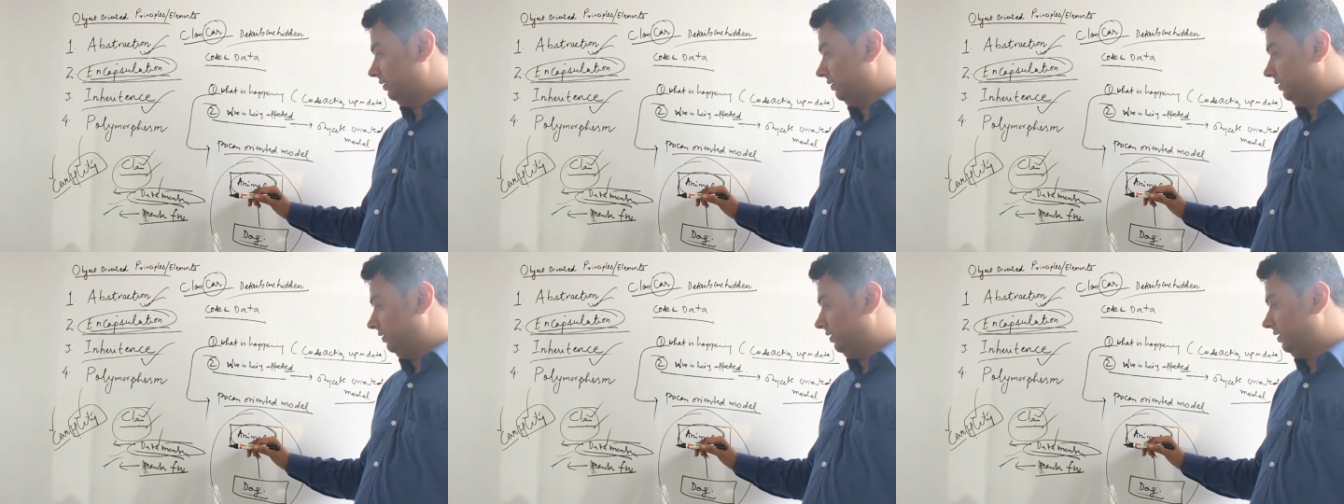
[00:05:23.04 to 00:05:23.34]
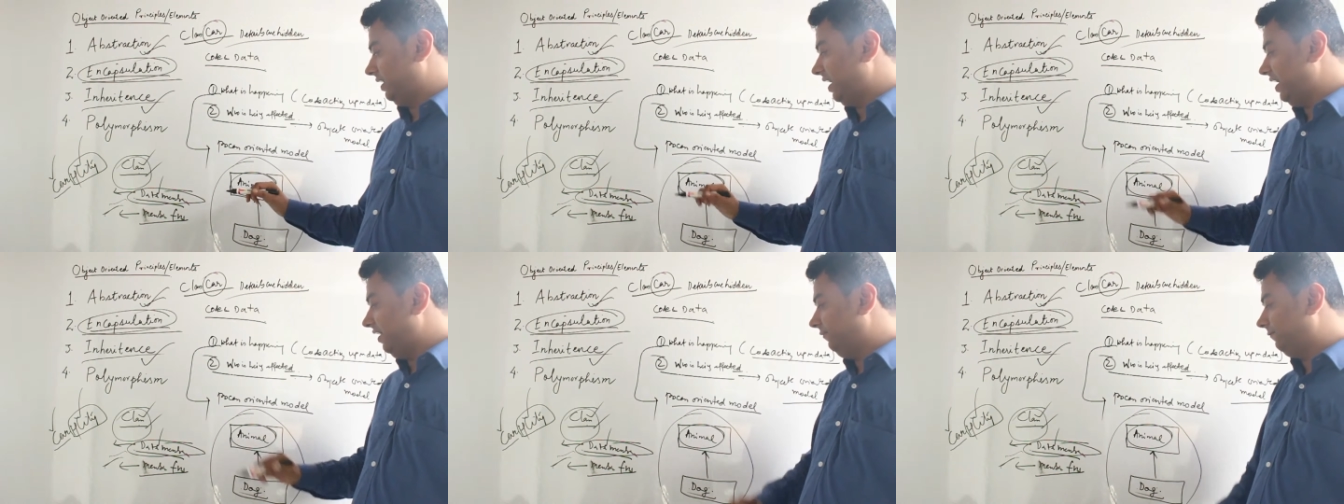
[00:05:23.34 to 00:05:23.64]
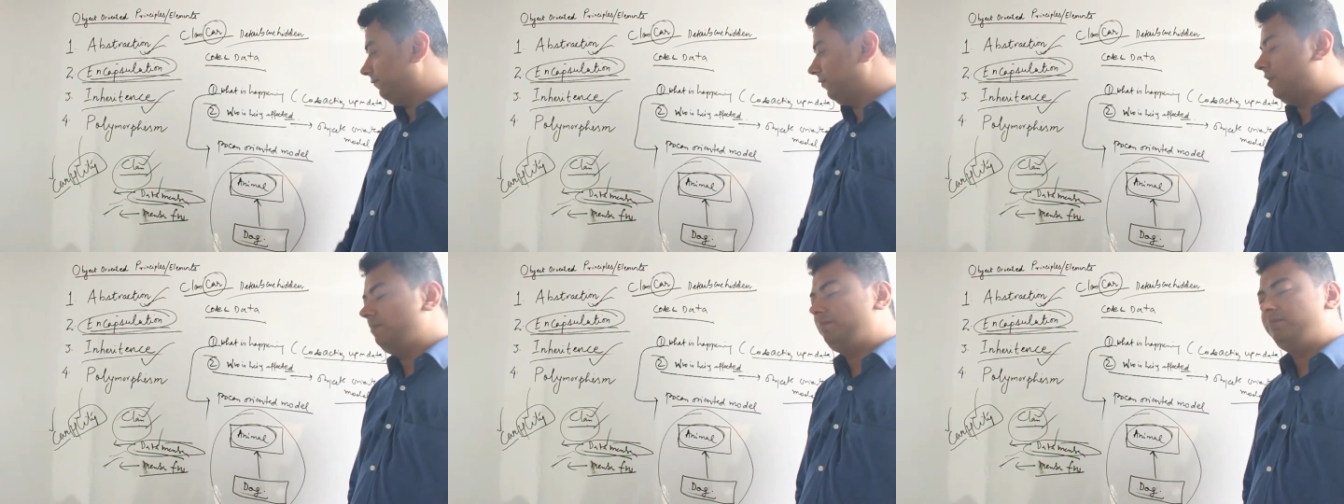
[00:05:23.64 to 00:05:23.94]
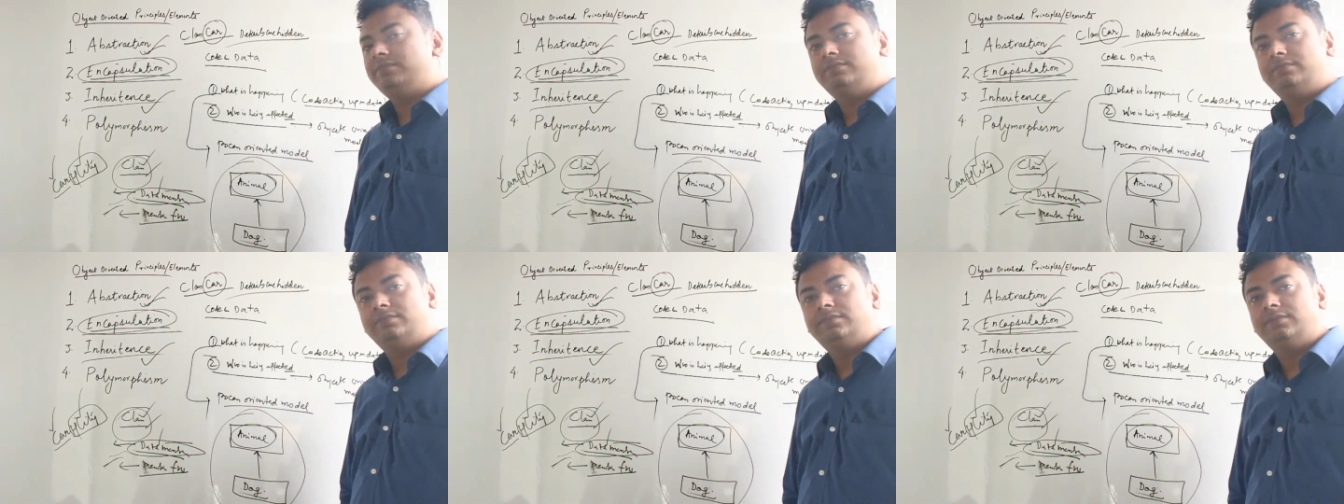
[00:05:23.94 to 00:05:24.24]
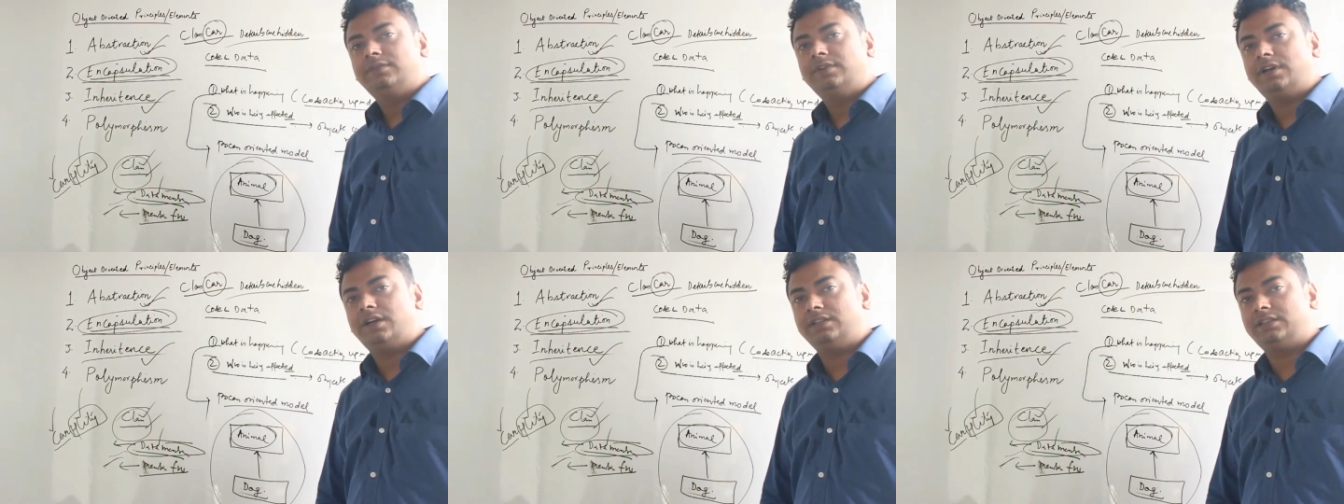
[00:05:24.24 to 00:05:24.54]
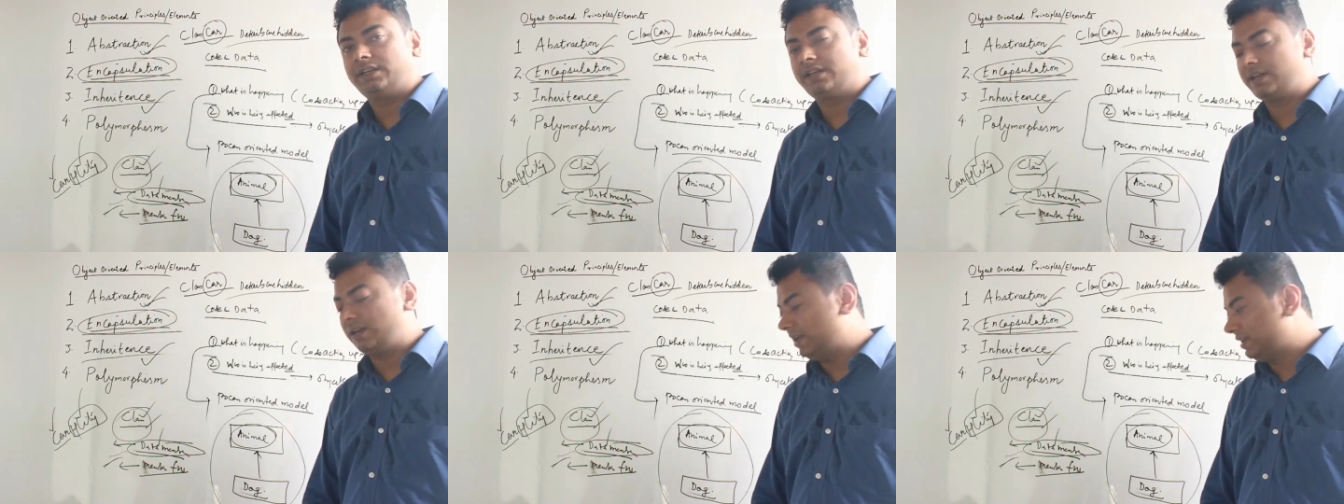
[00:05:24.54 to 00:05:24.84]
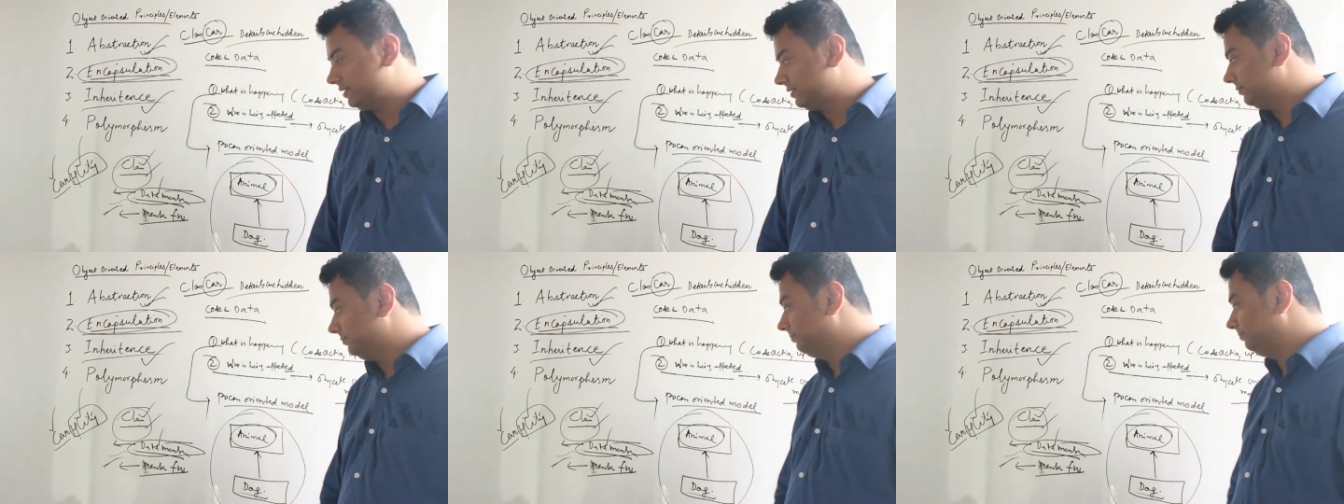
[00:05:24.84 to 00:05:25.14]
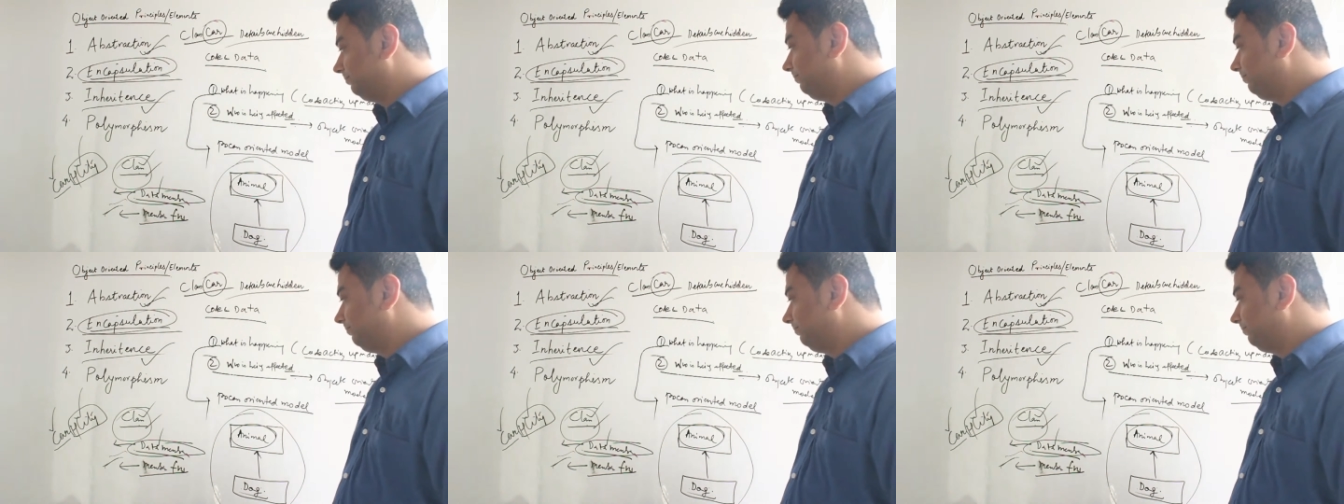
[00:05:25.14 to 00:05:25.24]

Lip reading: derived from other class.